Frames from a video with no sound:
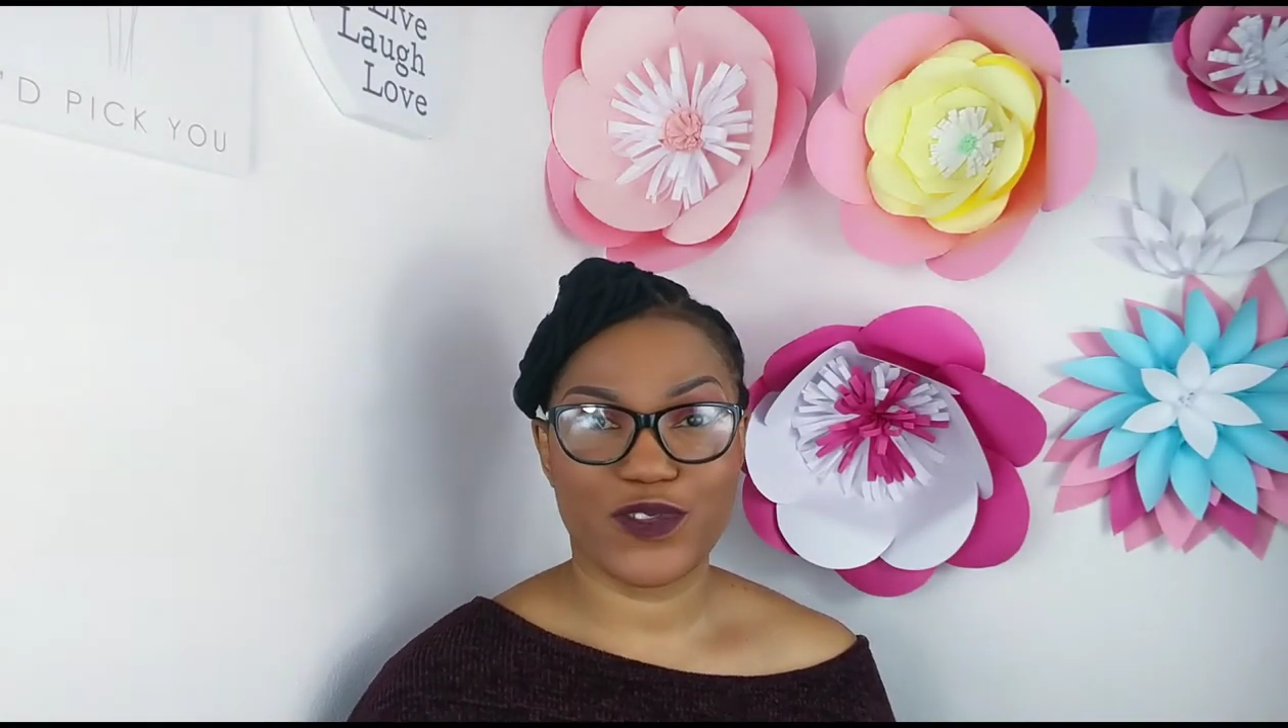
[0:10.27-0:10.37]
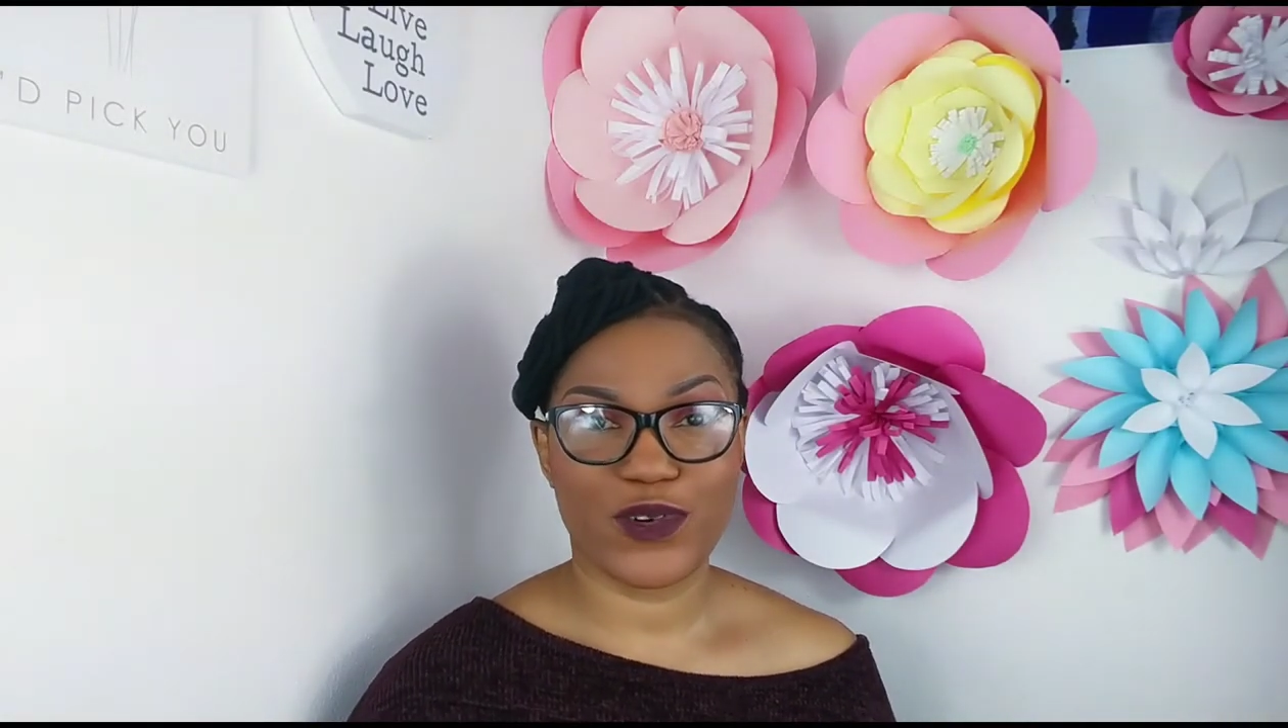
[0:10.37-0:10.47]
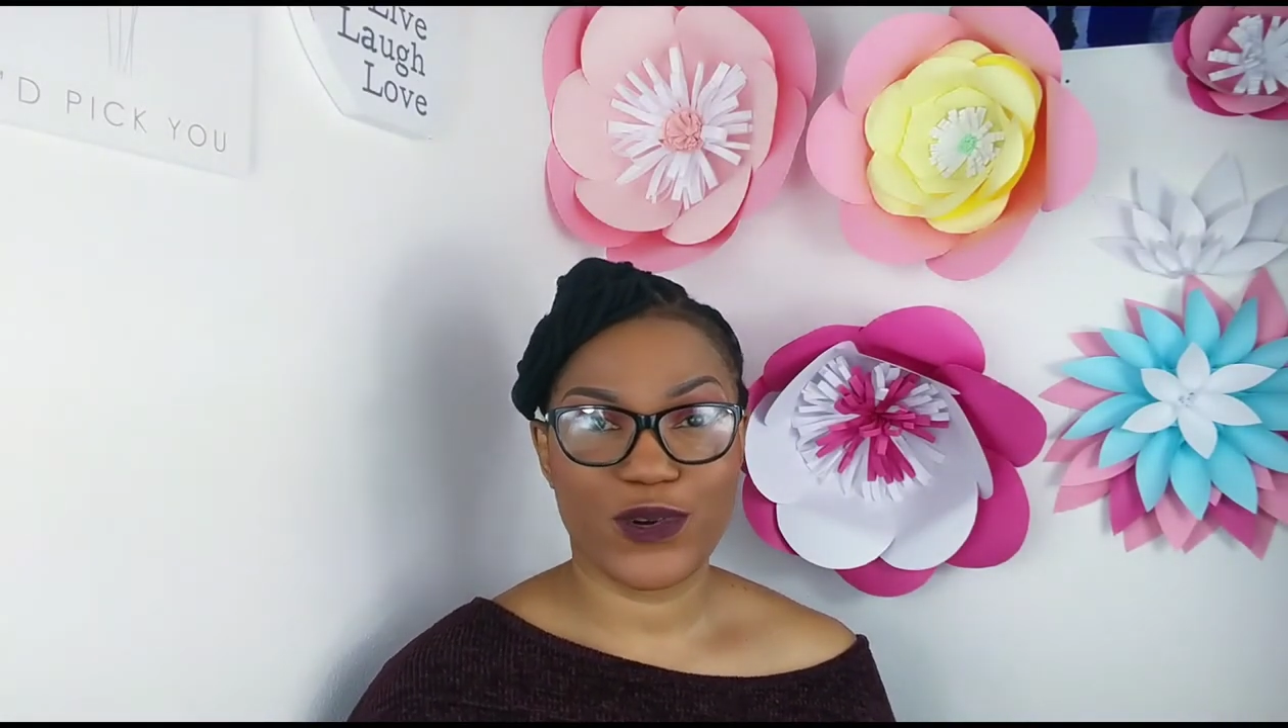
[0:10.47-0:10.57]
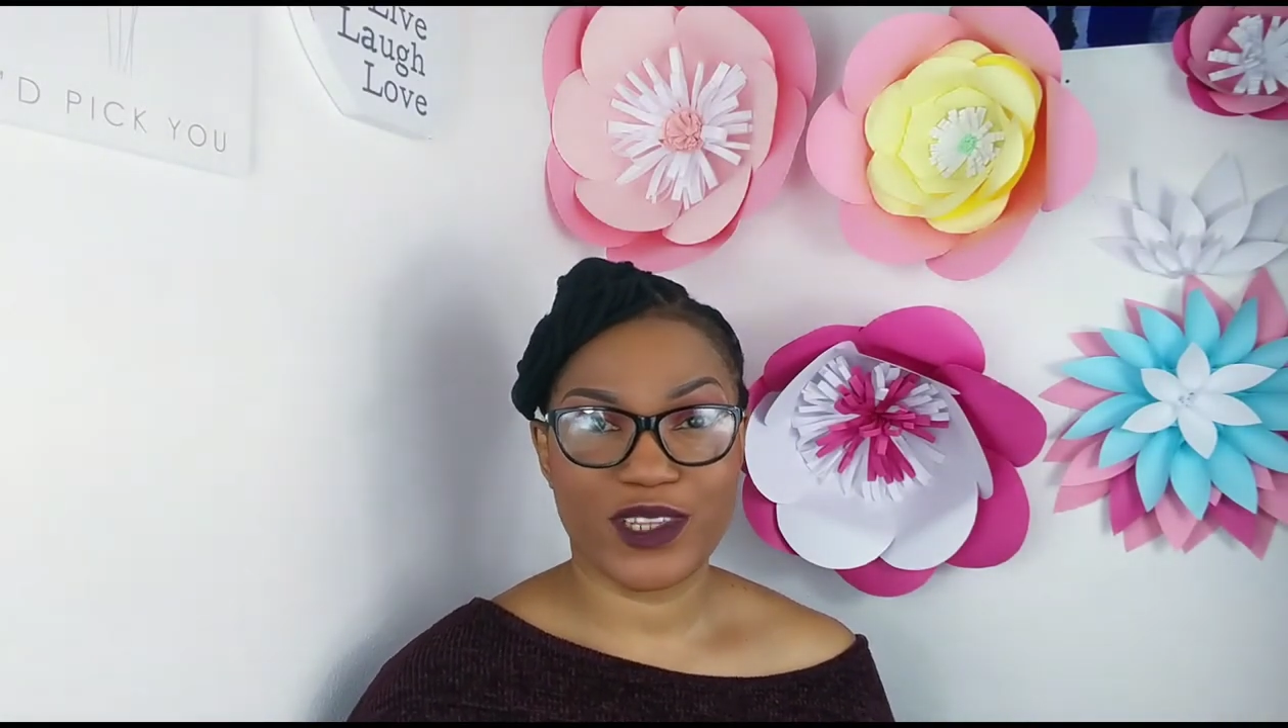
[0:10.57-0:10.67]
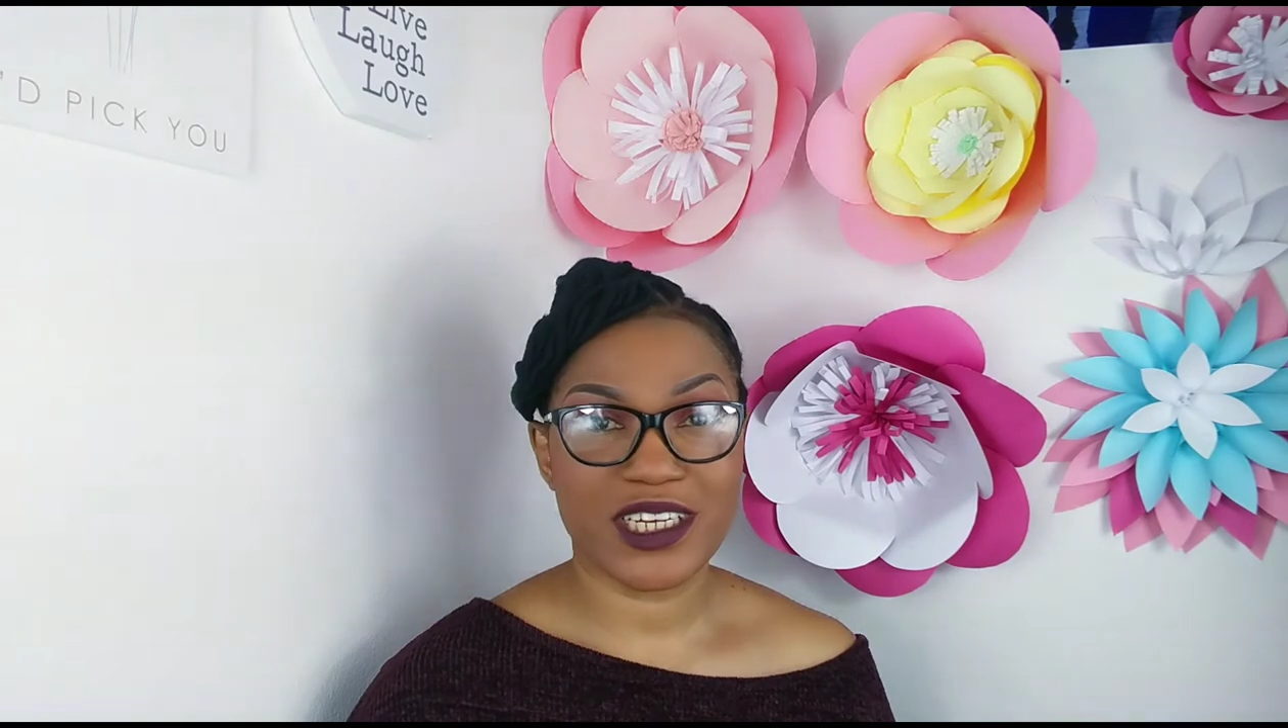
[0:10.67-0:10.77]

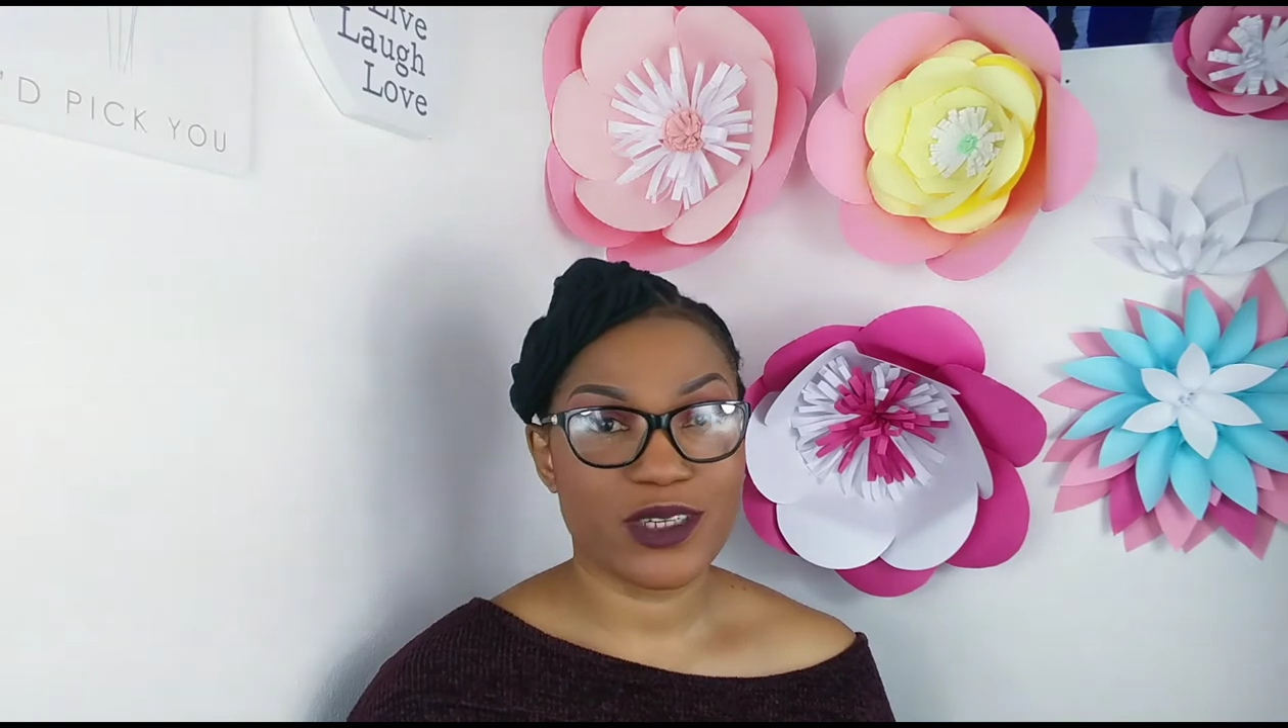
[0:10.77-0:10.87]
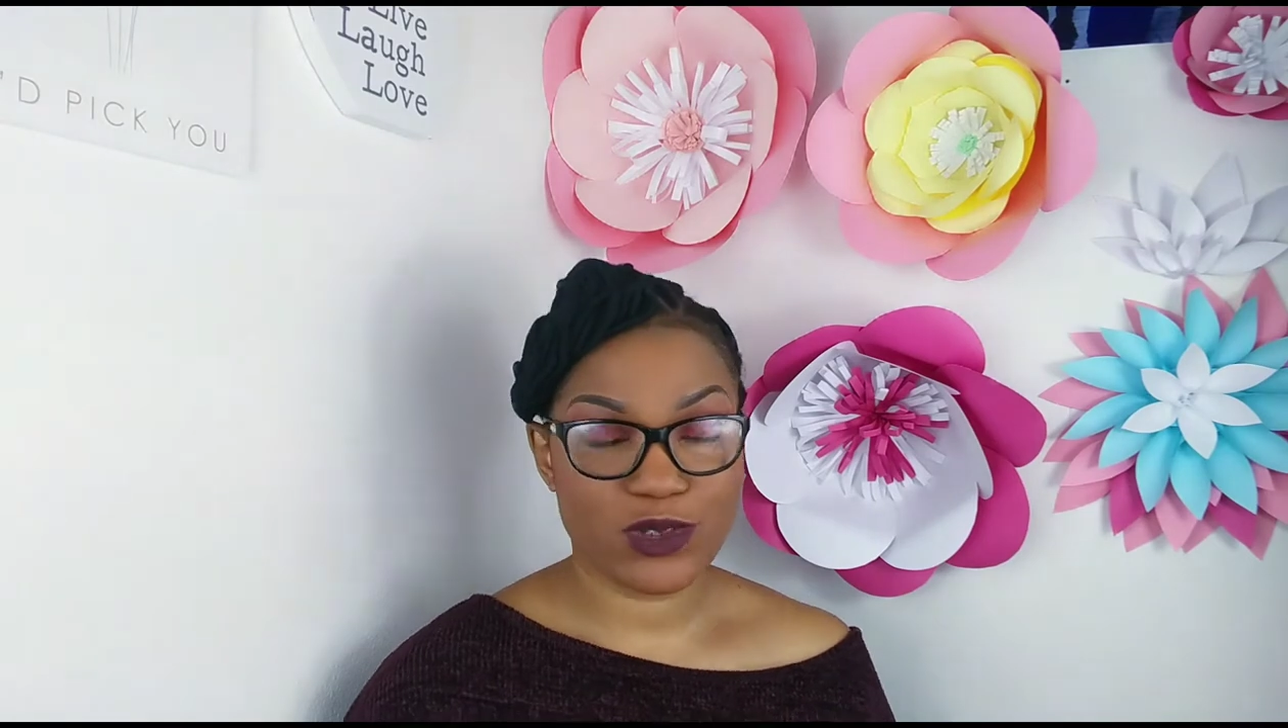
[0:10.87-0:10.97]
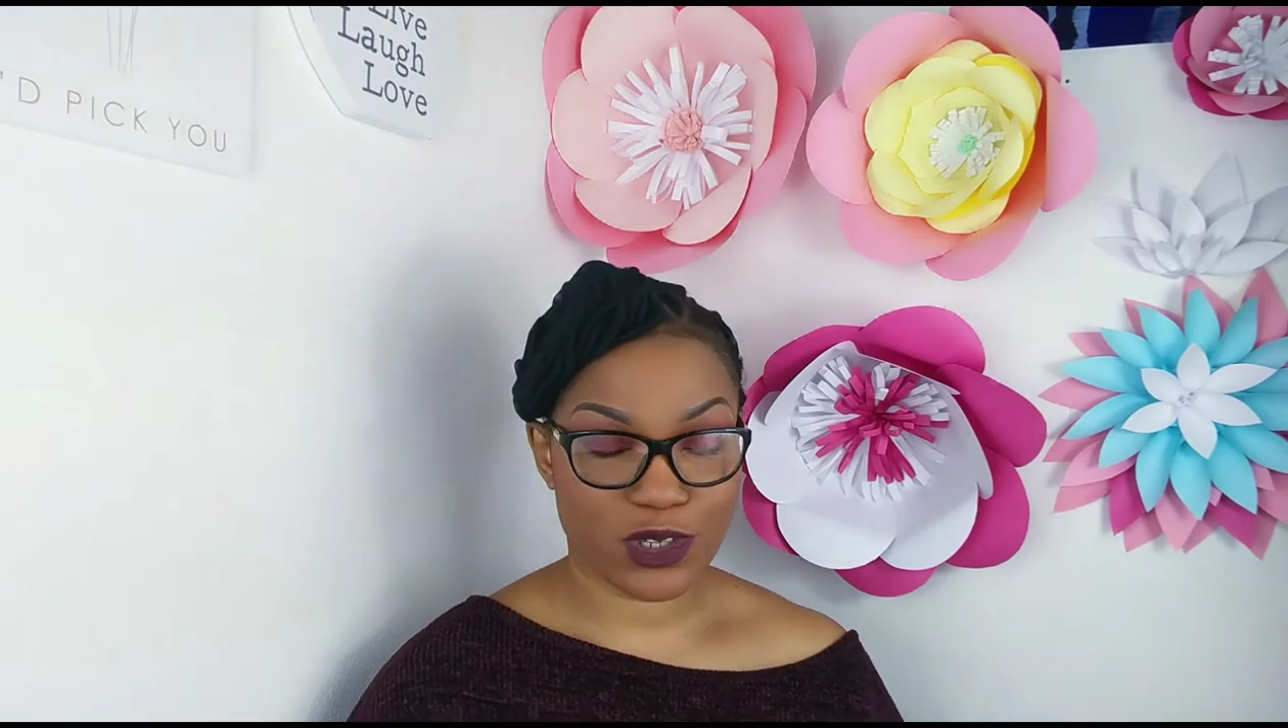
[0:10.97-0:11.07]
for the new